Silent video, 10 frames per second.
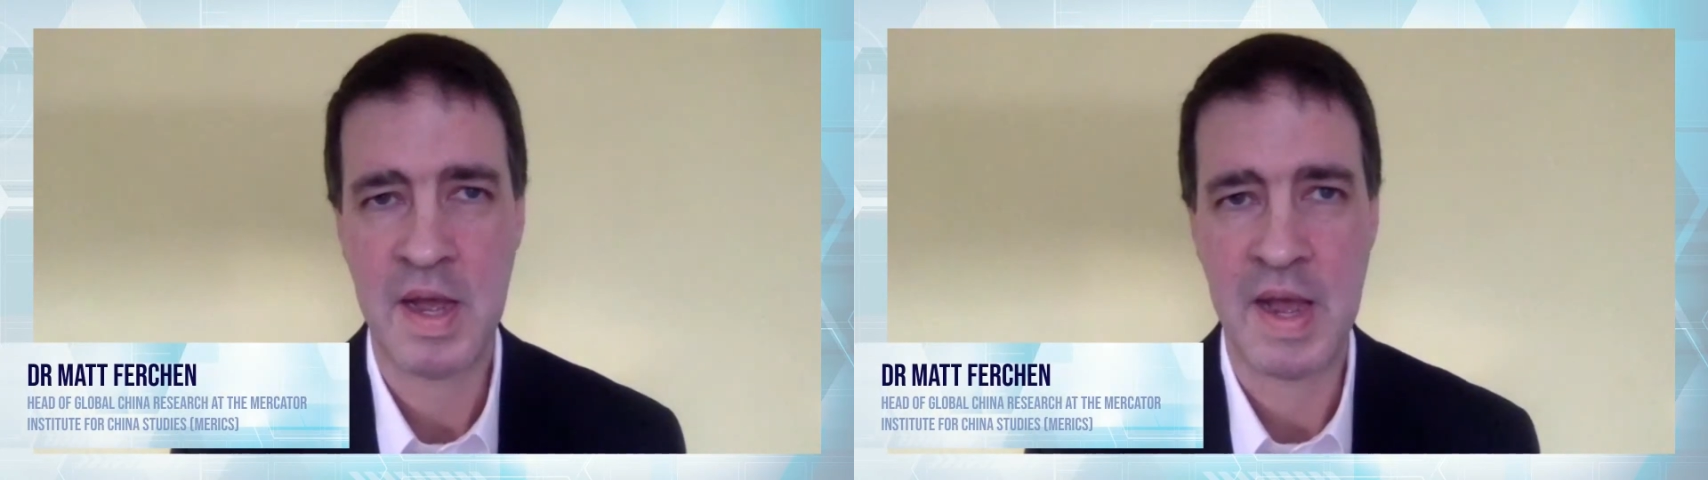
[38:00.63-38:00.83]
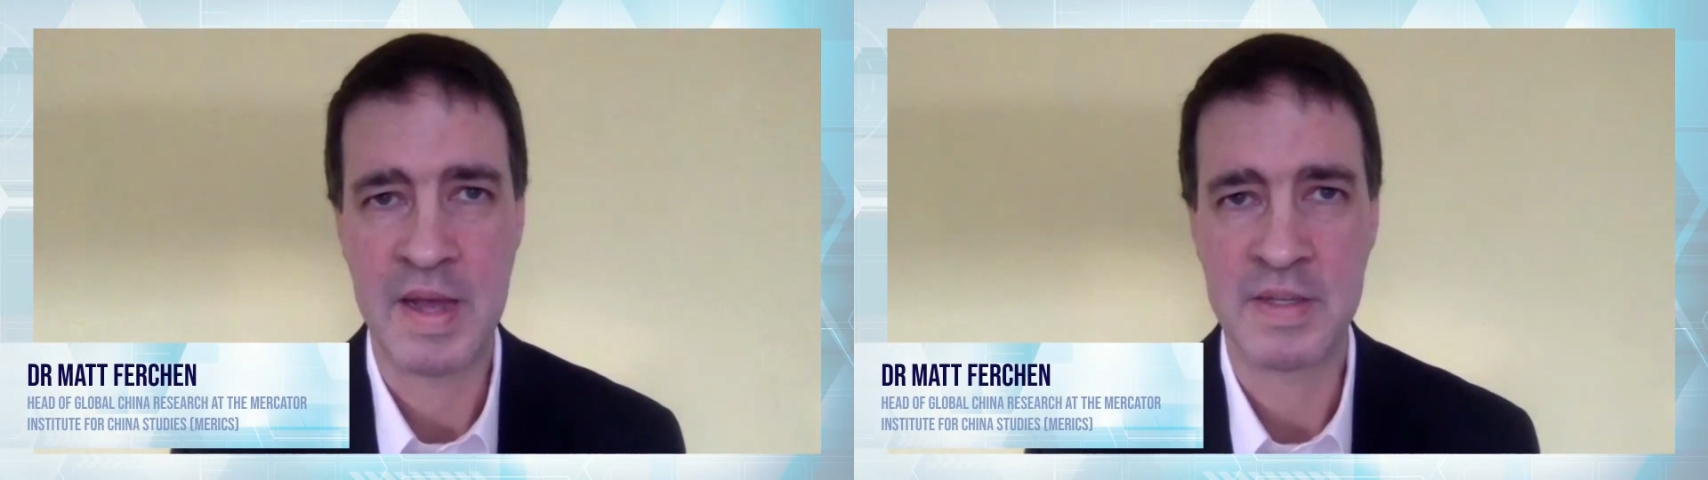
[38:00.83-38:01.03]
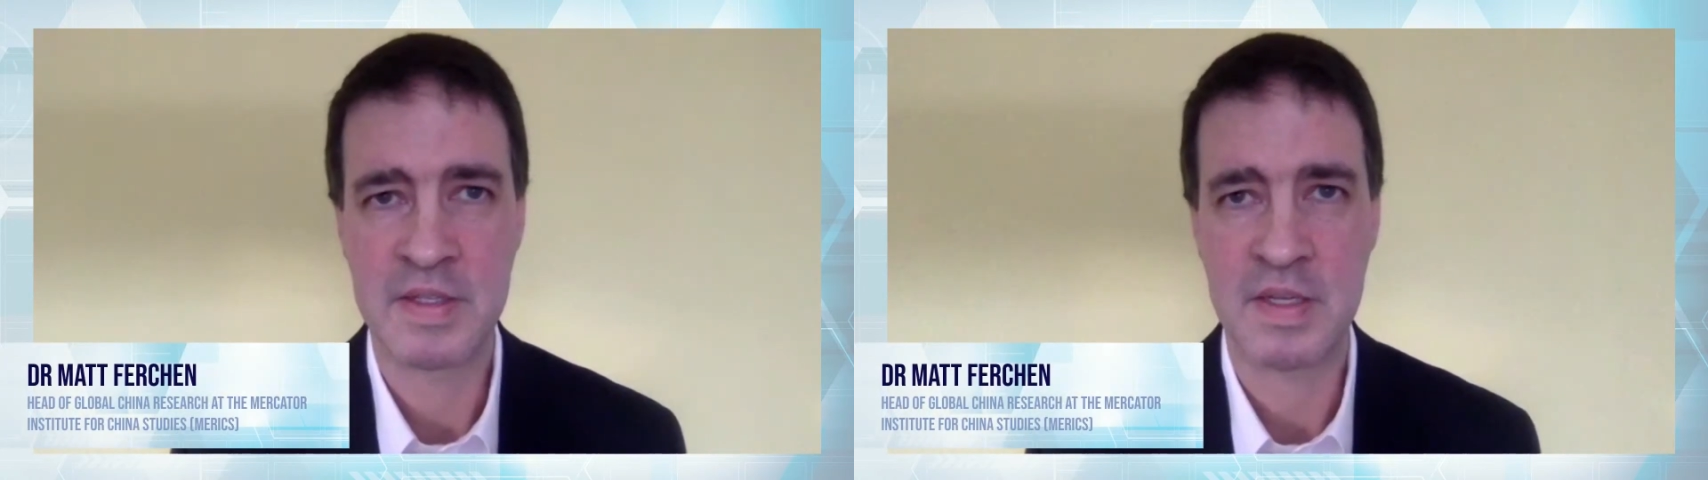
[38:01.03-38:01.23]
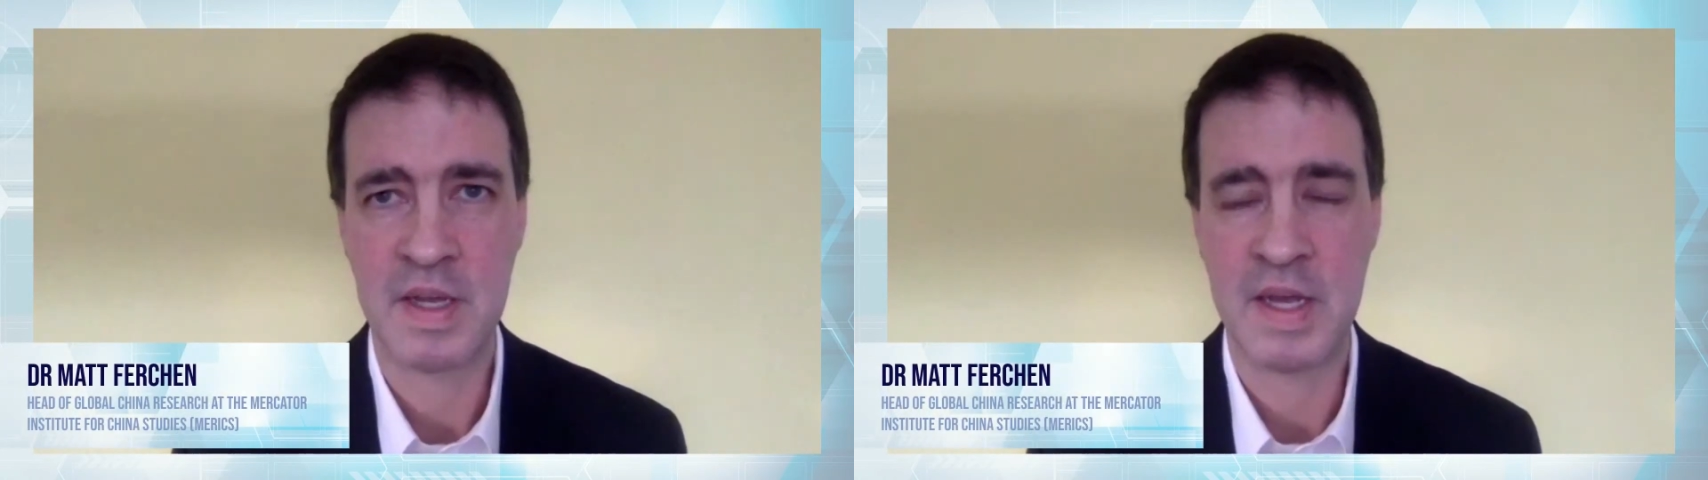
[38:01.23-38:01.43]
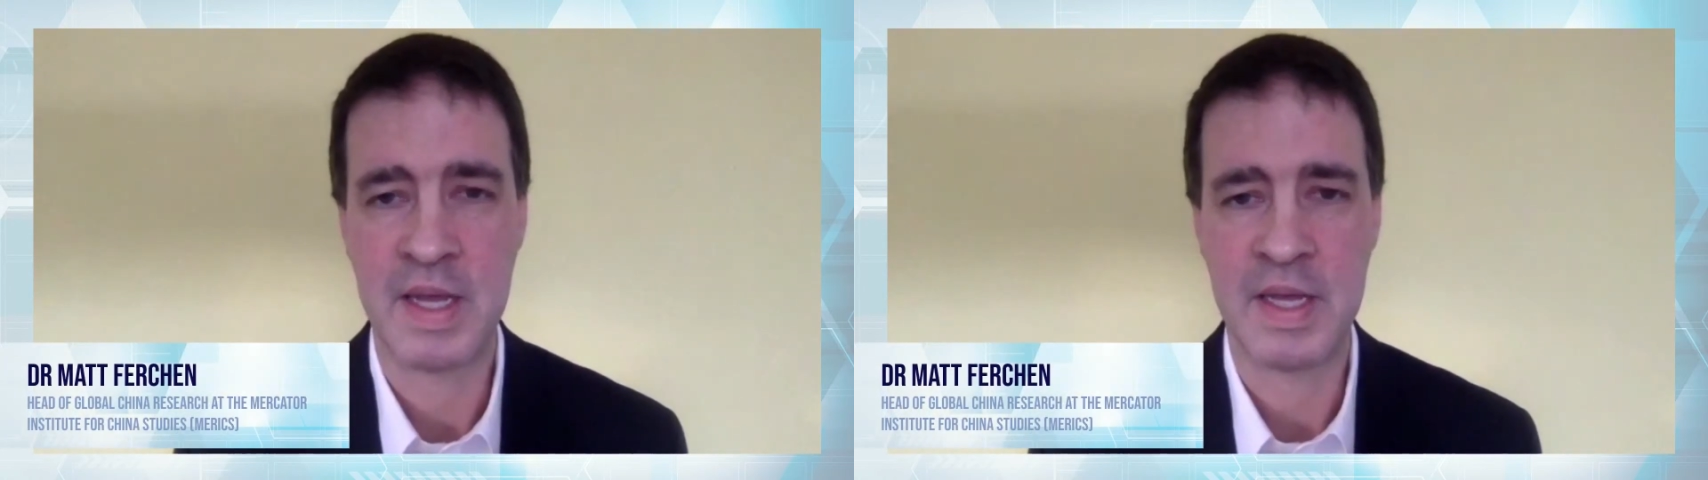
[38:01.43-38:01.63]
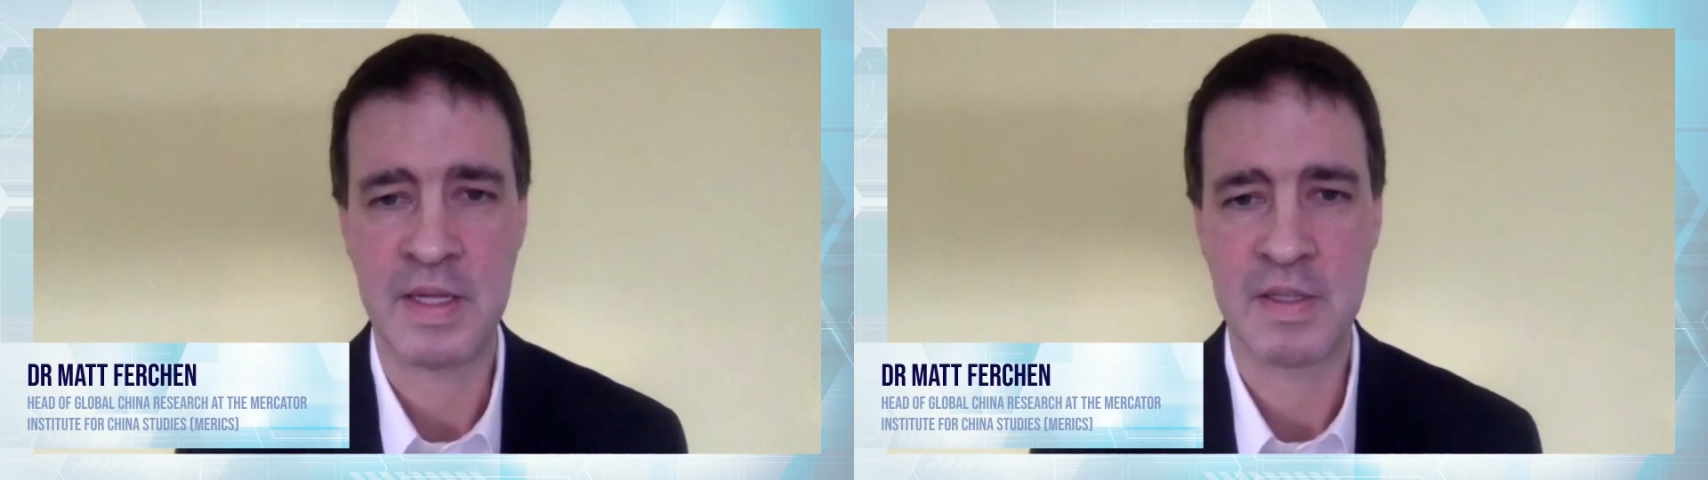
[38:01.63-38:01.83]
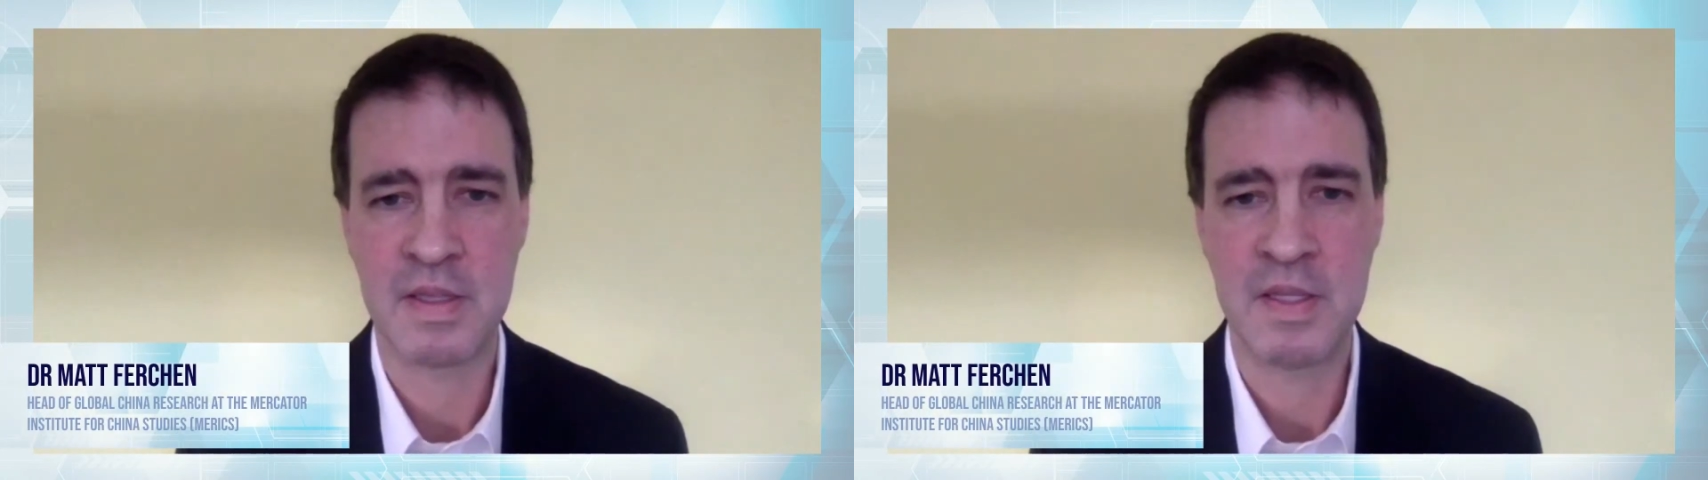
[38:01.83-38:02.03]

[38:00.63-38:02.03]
as a